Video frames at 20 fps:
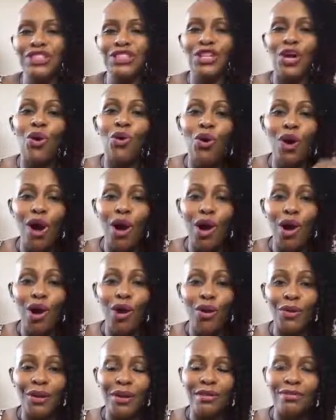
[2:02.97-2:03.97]

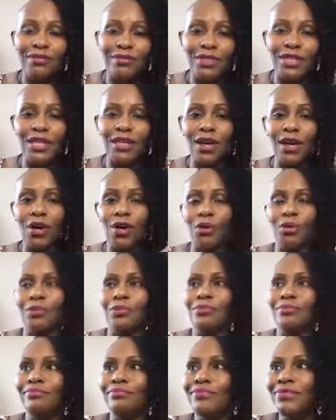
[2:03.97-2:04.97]
so-called you
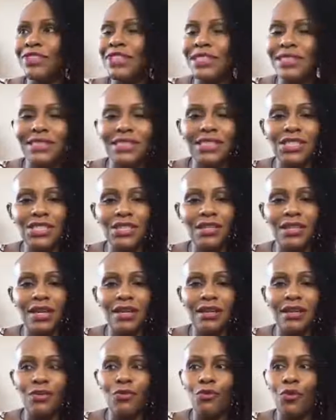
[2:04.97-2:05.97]
know decision
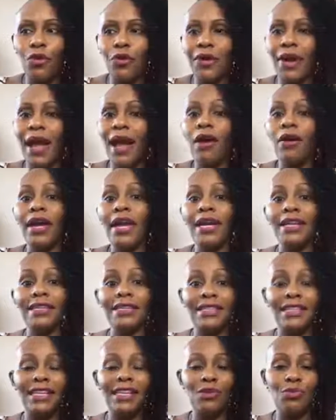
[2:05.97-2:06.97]
that didn't work out it
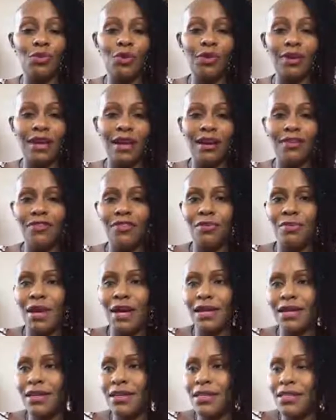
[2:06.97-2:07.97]
did work out for
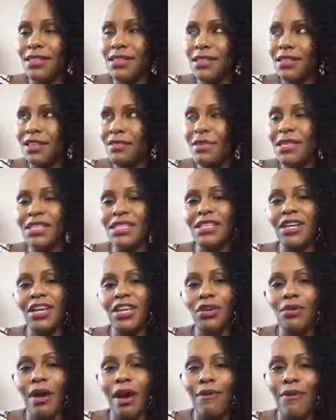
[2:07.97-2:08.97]
my good so let me tell
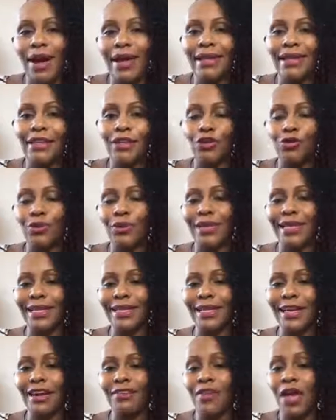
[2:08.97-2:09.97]
you how i literally
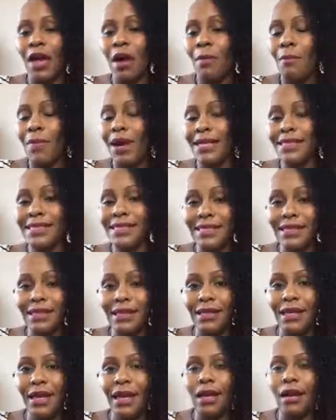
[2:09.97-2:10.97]
left my
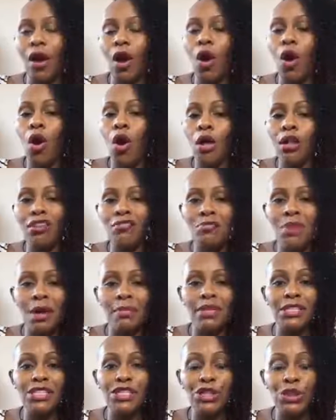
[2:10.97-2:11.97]
city and all of my
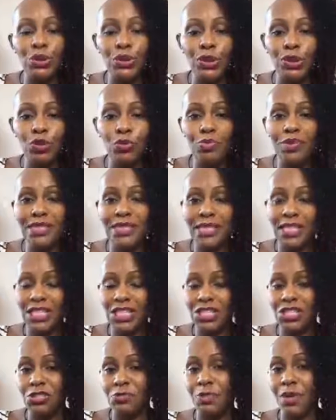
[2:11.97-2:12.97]
material
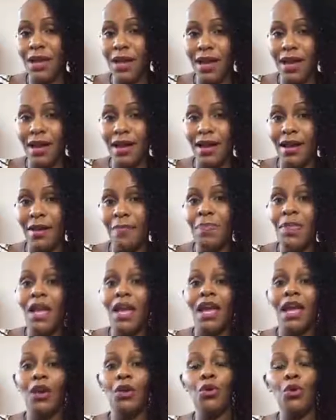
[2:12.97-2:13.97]
possessions
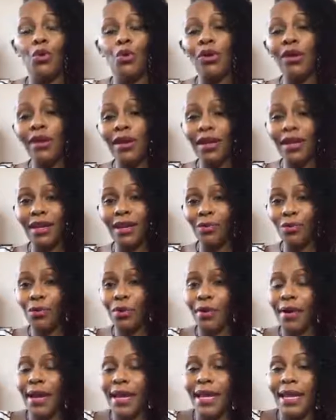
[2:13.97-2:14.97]
behind in order to get
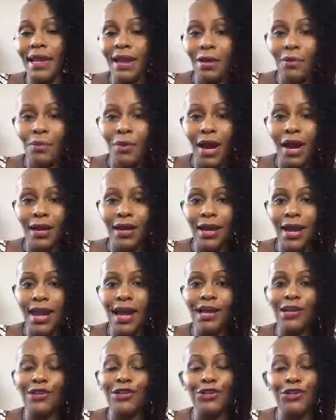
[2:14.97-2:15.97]
where i am right
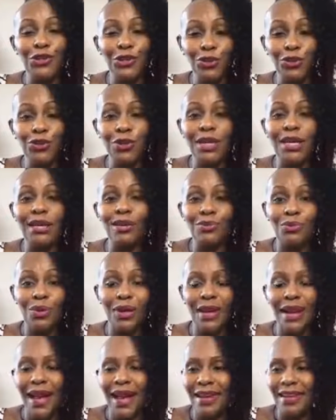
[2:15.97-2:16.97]
now doing
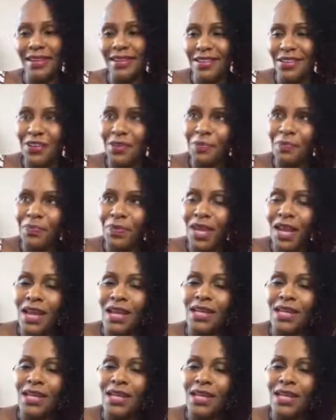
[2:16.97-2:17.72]
what i love